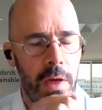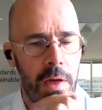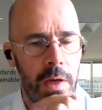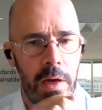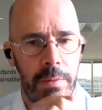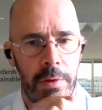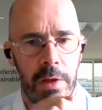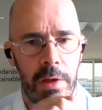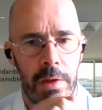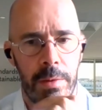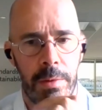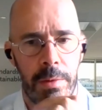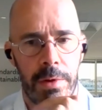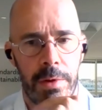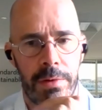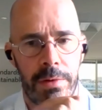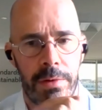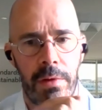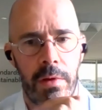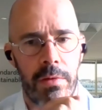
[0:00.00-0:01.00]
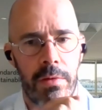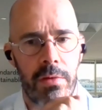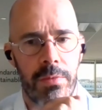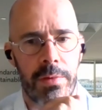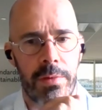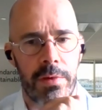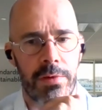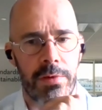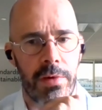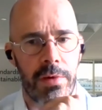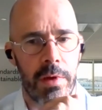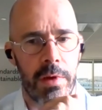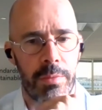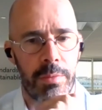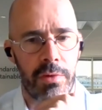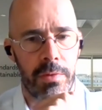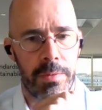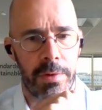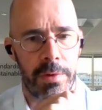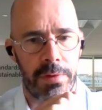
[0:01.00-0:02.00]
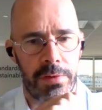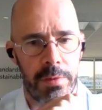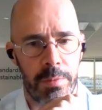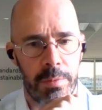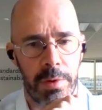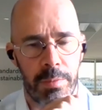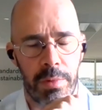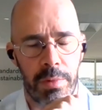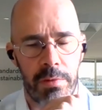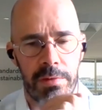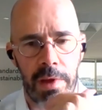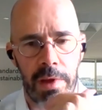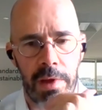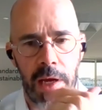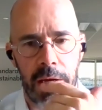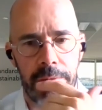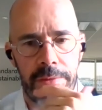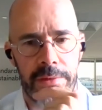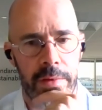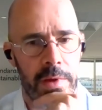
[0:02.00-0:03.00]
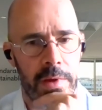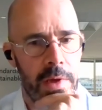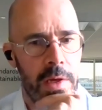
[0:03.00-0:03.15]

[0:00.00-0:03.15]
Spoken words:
have delivered substantial improvements in people's lives.